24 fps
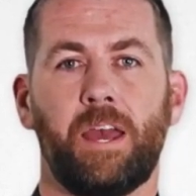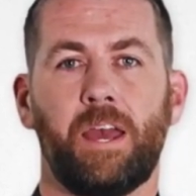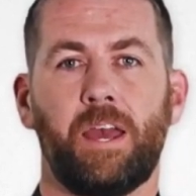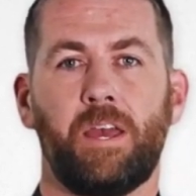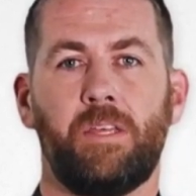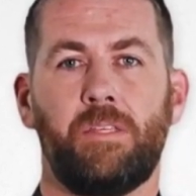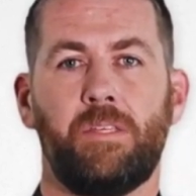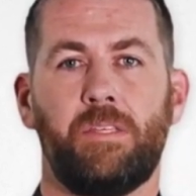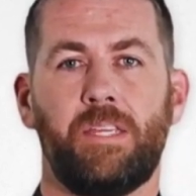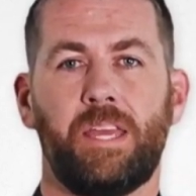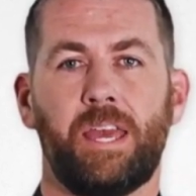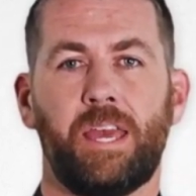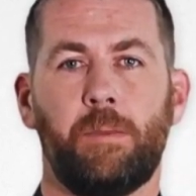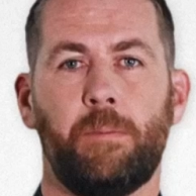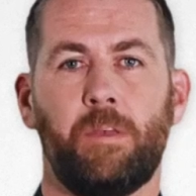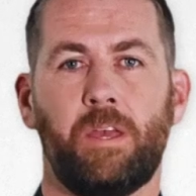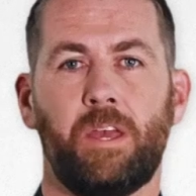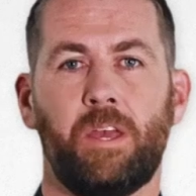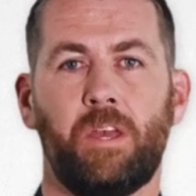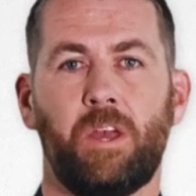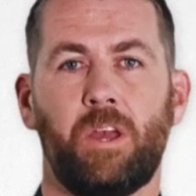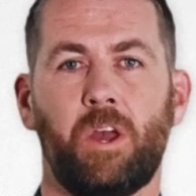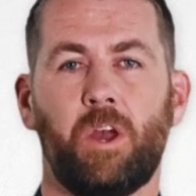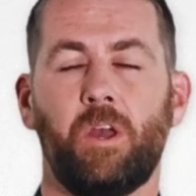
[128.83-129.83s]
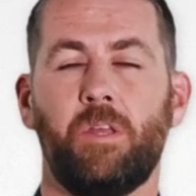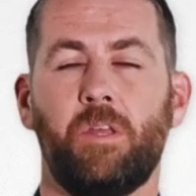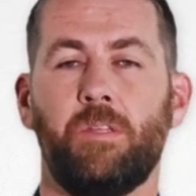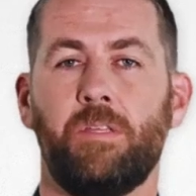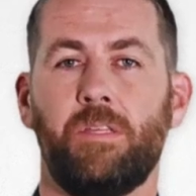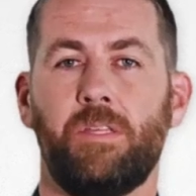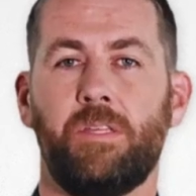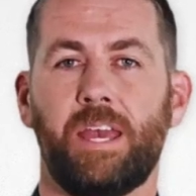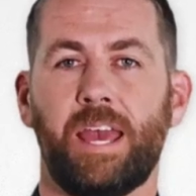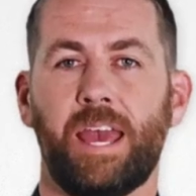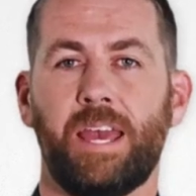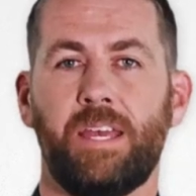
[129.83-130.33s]
Assuming a
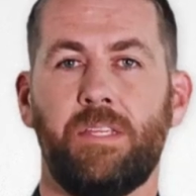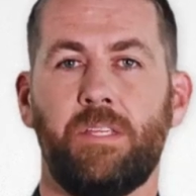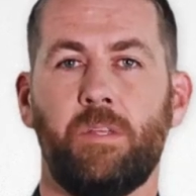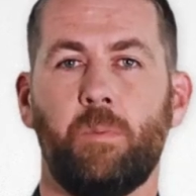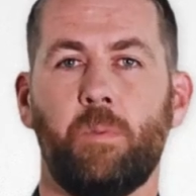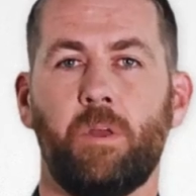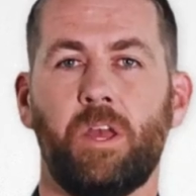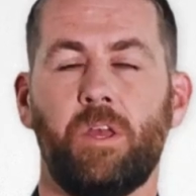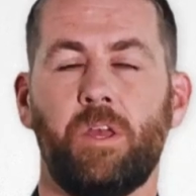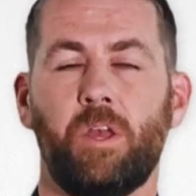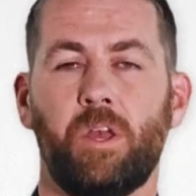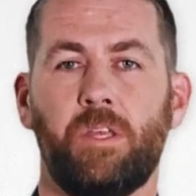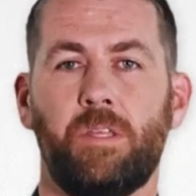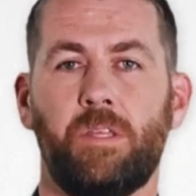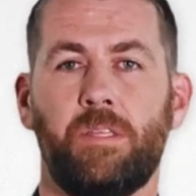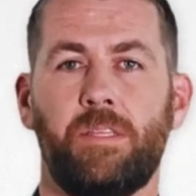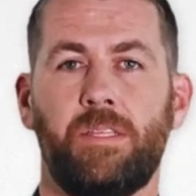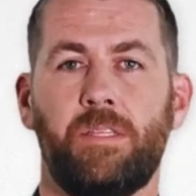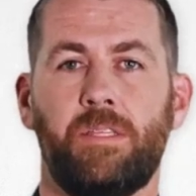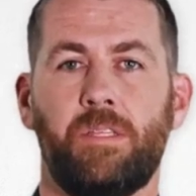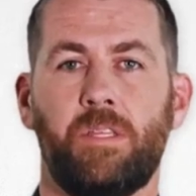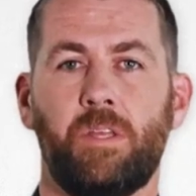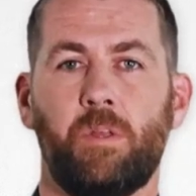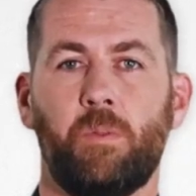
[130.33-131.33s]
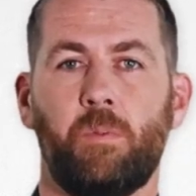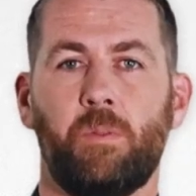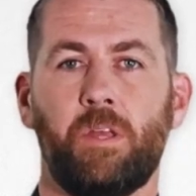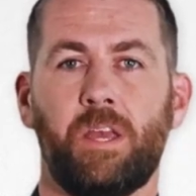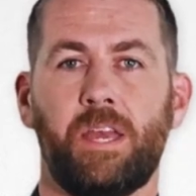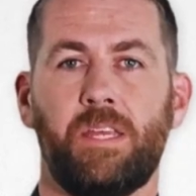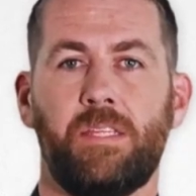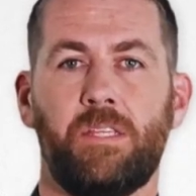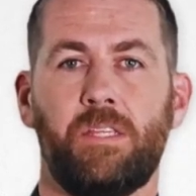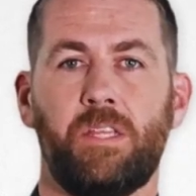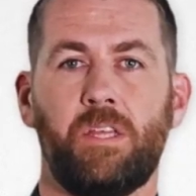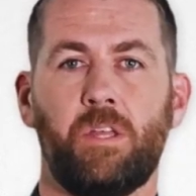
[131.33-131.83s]
constant hazard rate like this
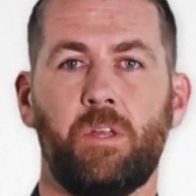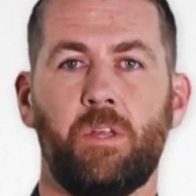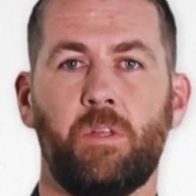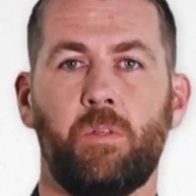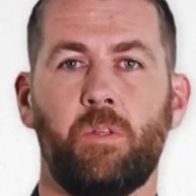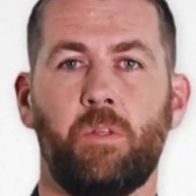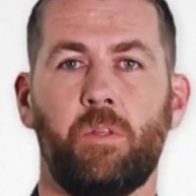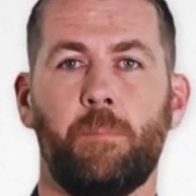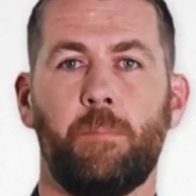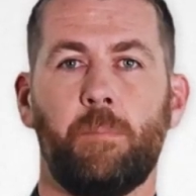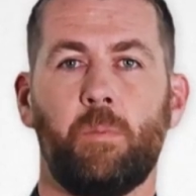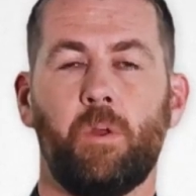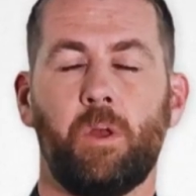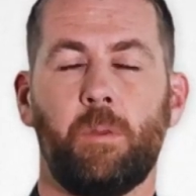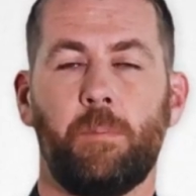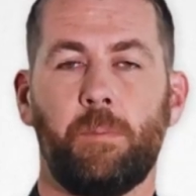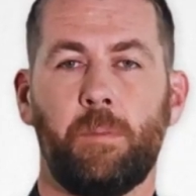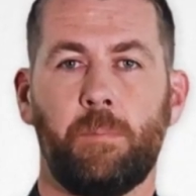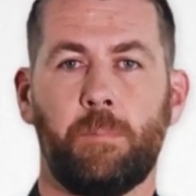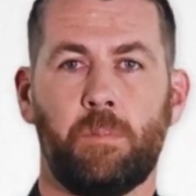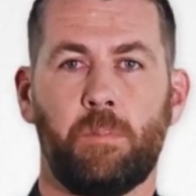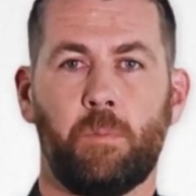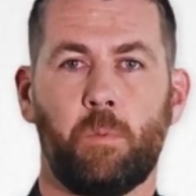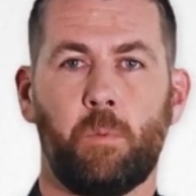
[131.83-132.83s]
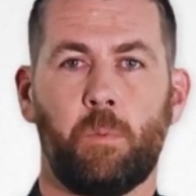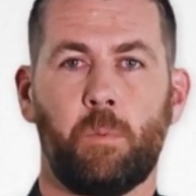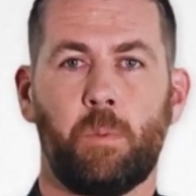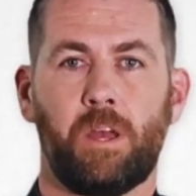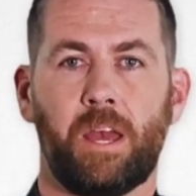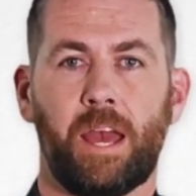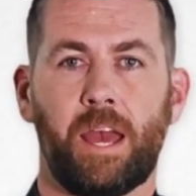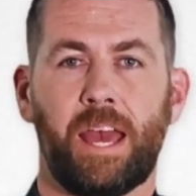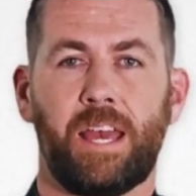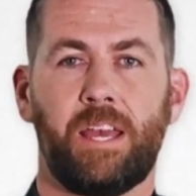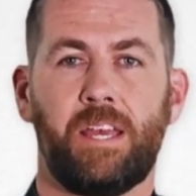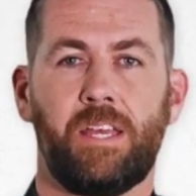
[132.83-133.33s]
creates huge problems when we're
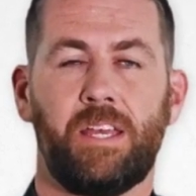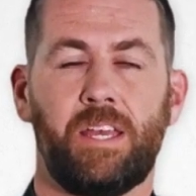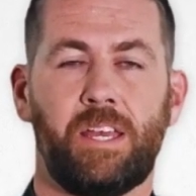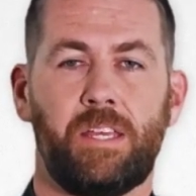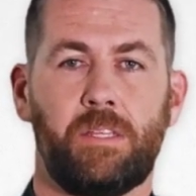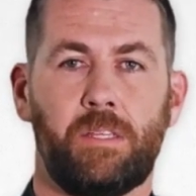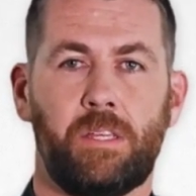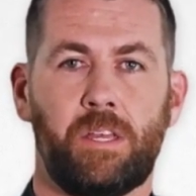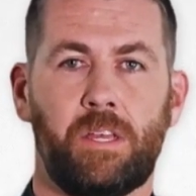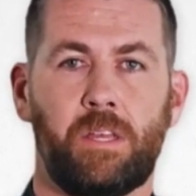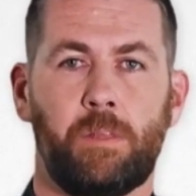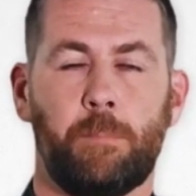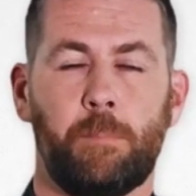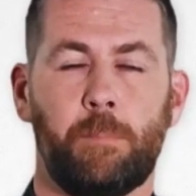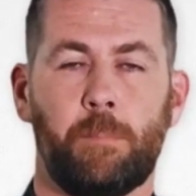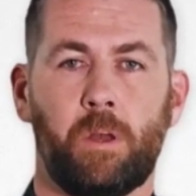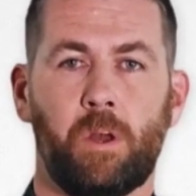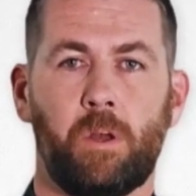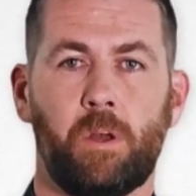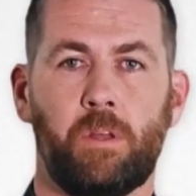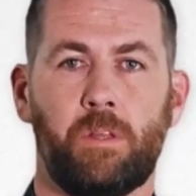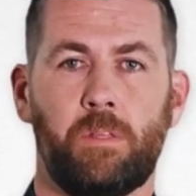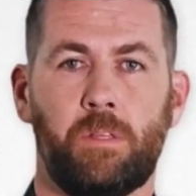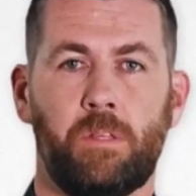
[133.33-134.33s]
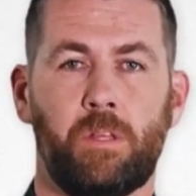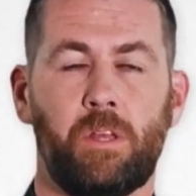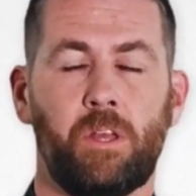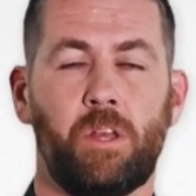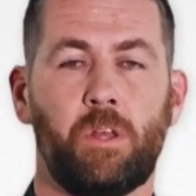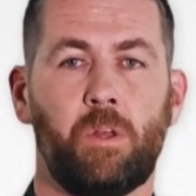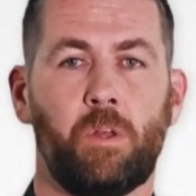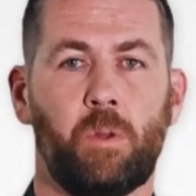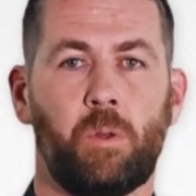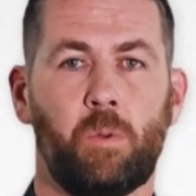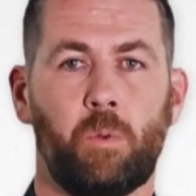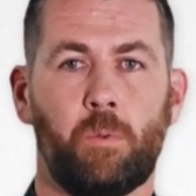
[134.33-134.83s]
analysing component
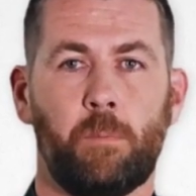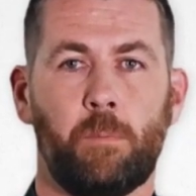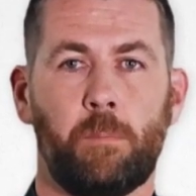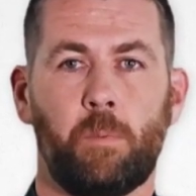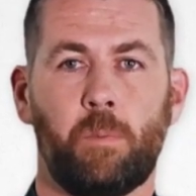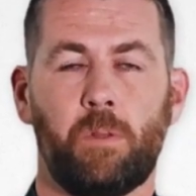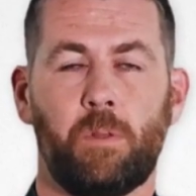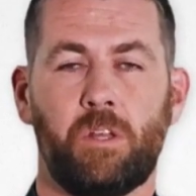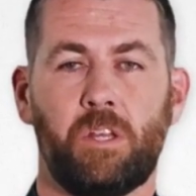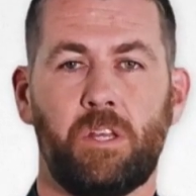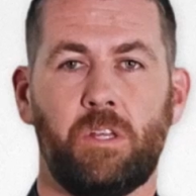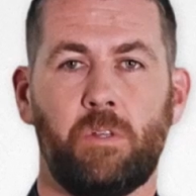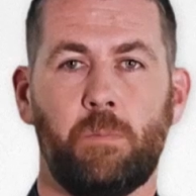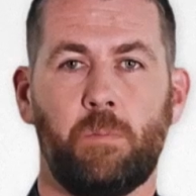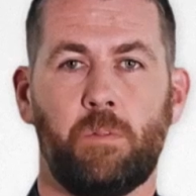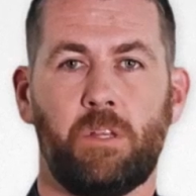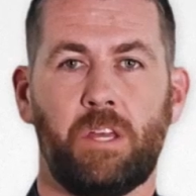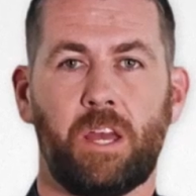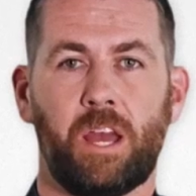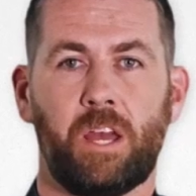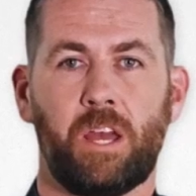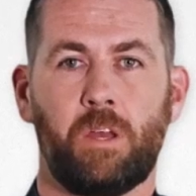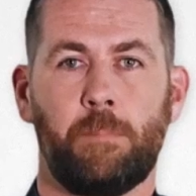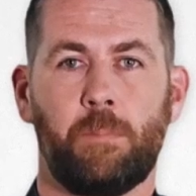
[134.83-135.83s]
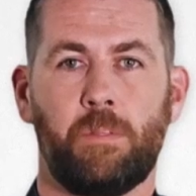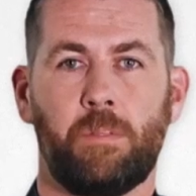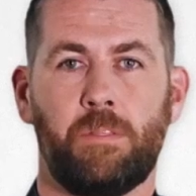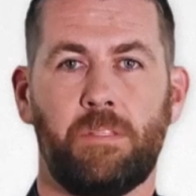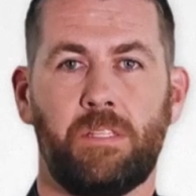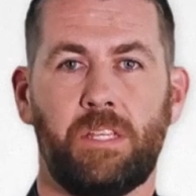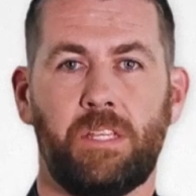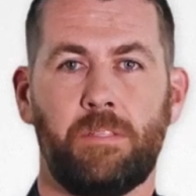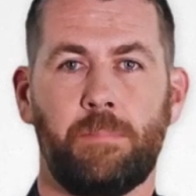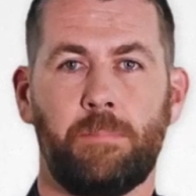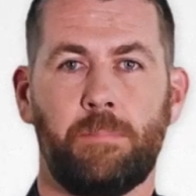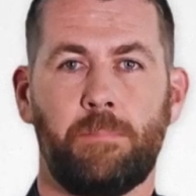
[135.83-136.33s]
or product
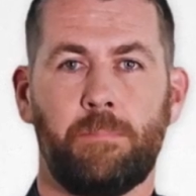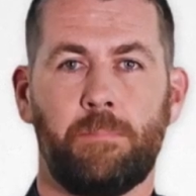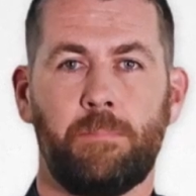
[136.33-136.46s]
reliability.